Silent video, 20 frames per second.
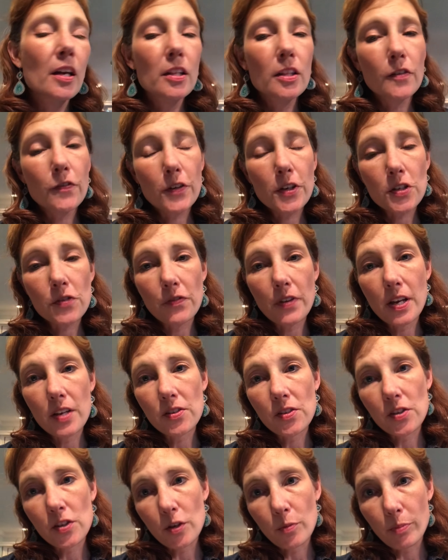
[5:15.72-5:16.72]
The first
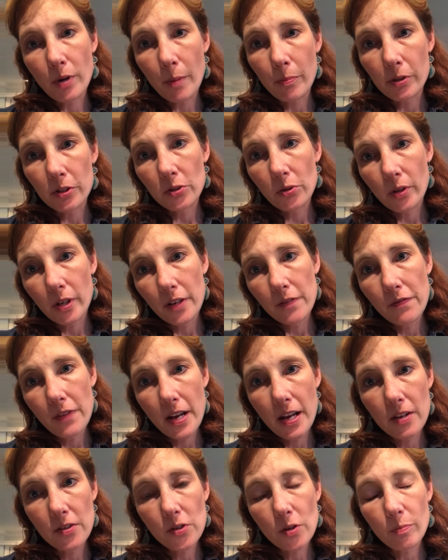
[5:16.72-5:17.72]
phase is the preparatory
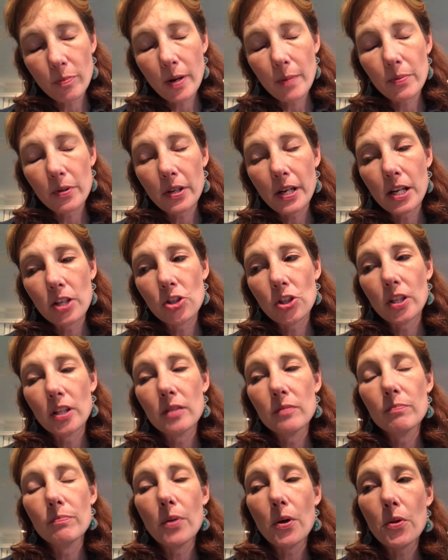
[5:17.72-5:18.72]
phase, of
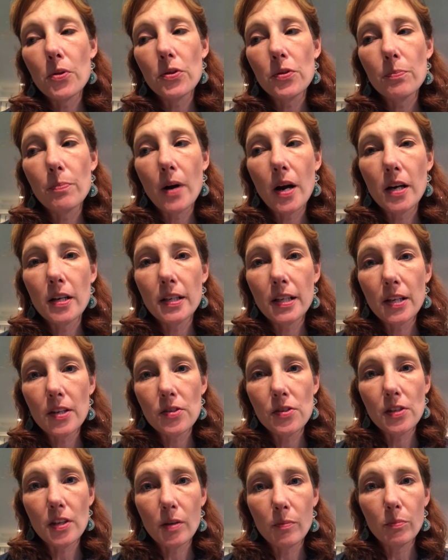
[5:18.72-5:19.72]
preparation. Both
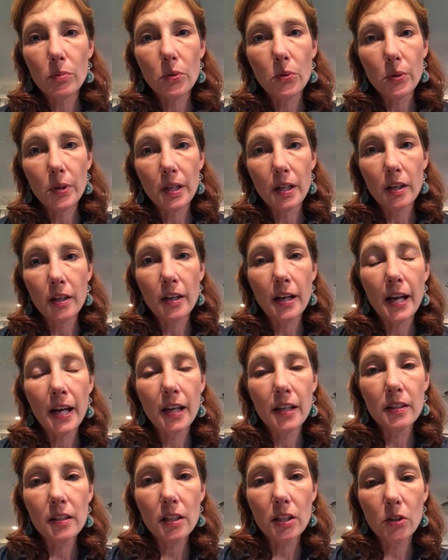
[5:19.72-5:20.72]
parties, the employer
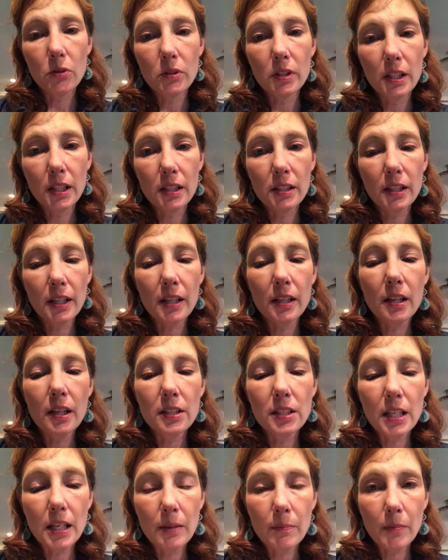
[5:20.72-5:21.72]
and the union, get
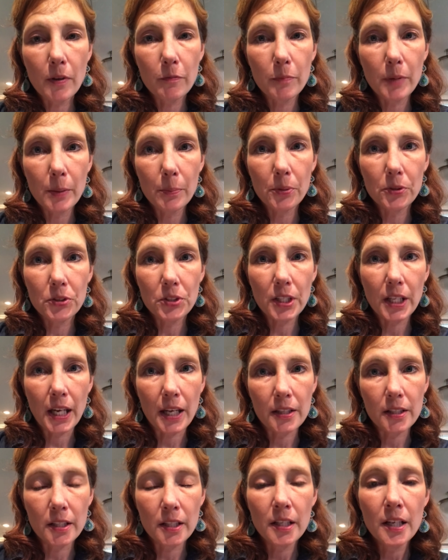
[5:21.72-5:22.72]
a team of people
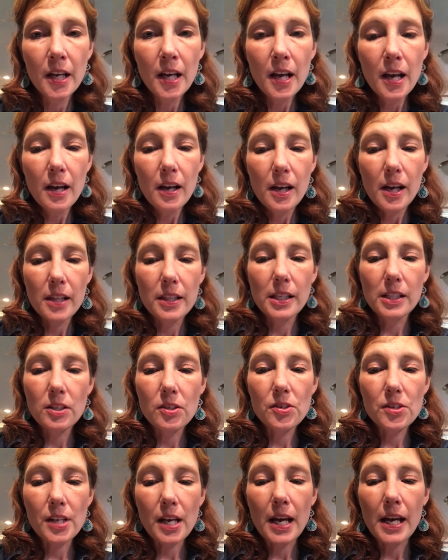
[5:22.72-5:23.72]
together and they
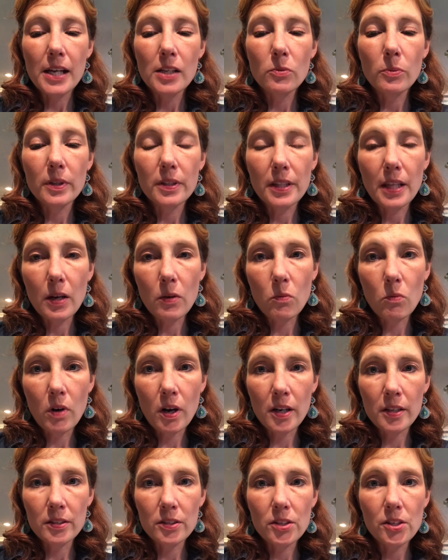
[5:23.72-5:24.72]
decide what they
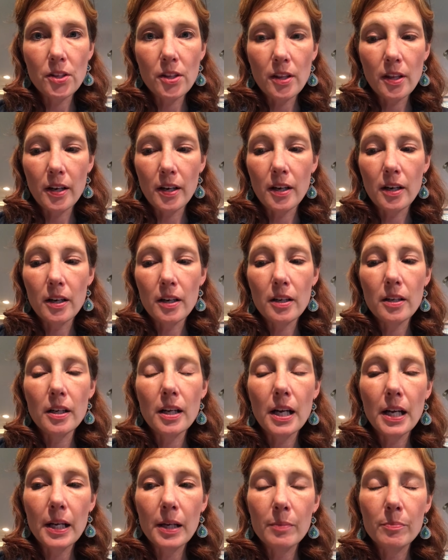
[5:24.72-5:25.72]
want
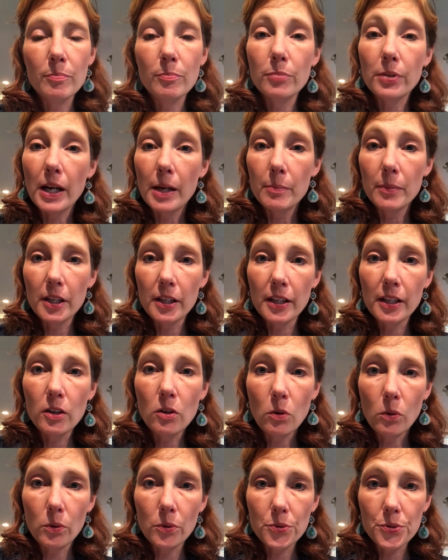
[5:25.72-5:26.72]
their primary
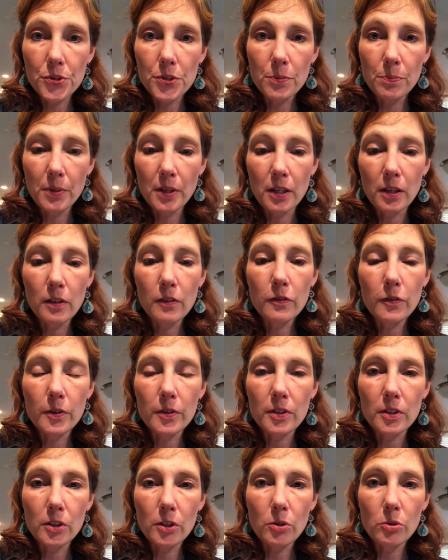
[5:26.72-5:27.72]
goals to be for
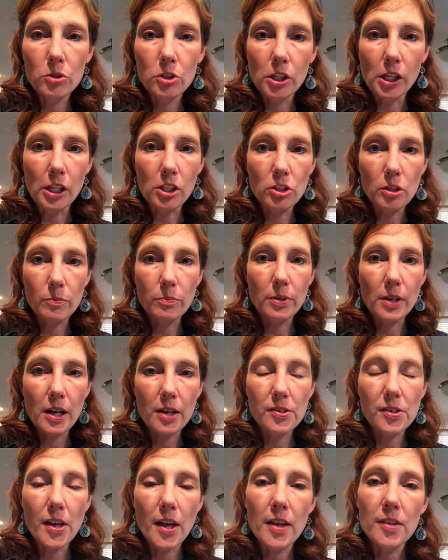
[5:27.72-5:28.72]
the negotiation
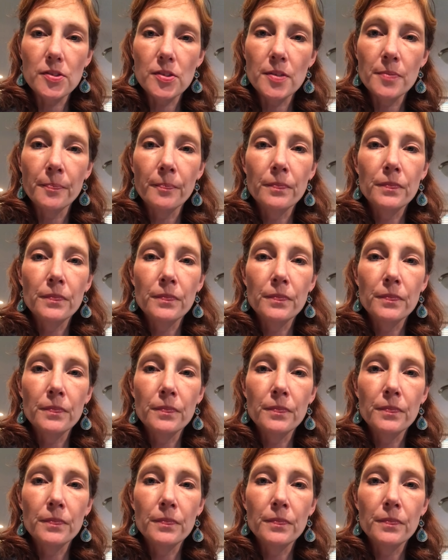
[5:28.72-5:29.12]
process.